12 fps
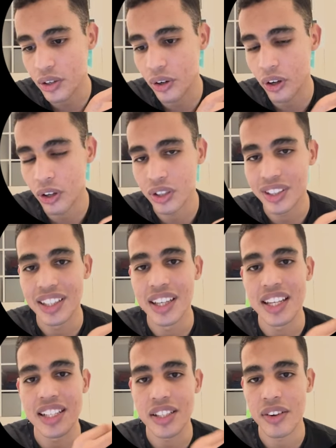called
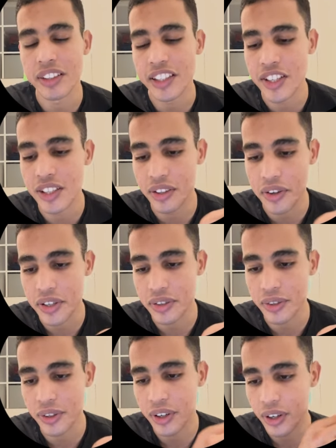strategy
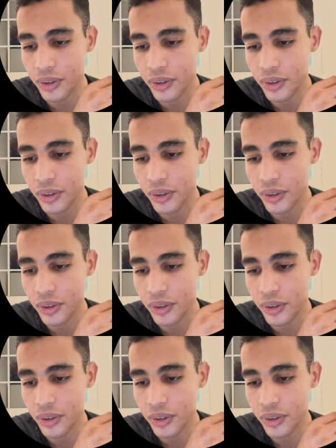tester.